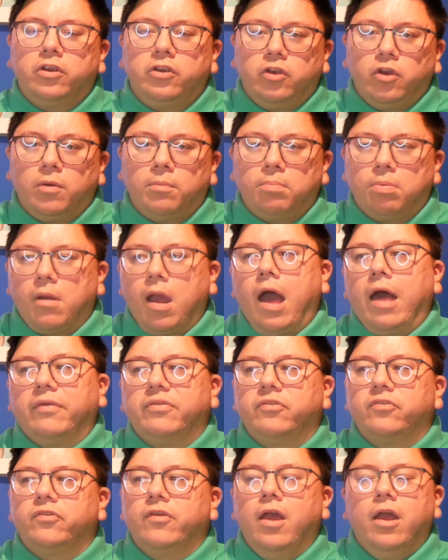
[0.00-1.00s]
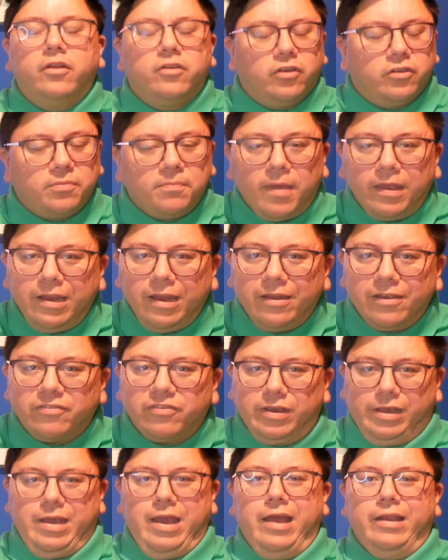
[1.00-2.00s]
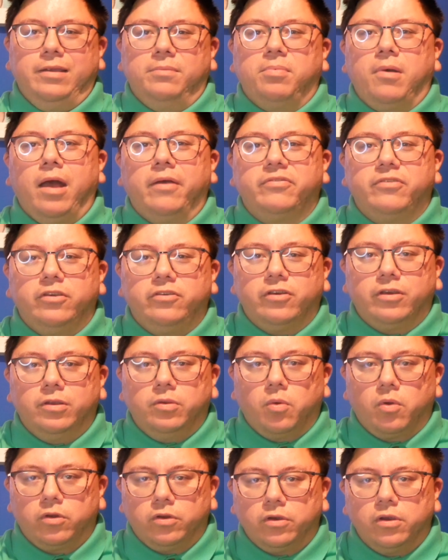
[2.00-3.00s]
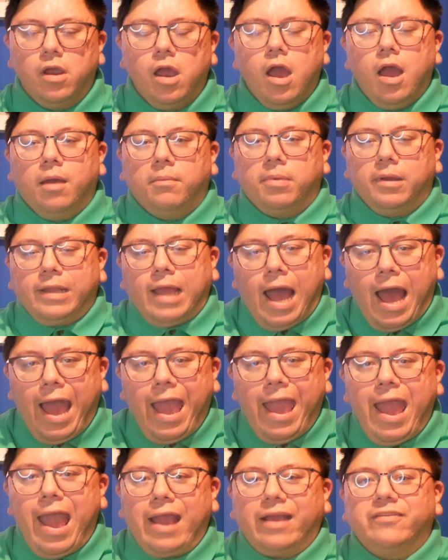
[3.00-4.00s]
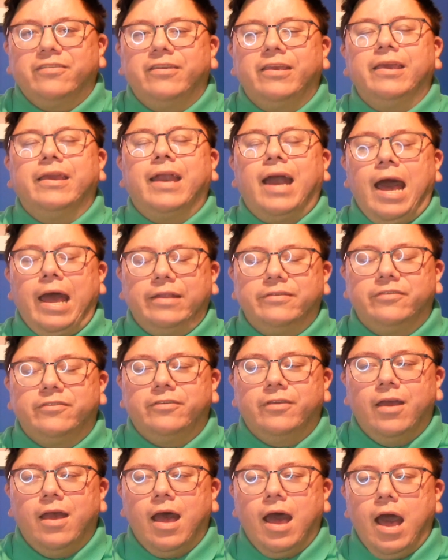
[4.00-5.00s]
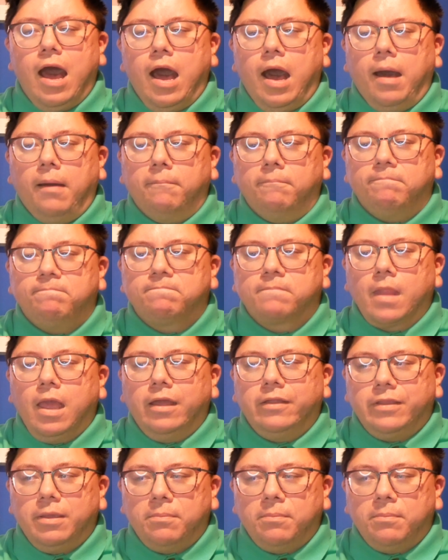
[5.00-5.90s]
your broths. There's many different kind of broths that you can order, but I actually got the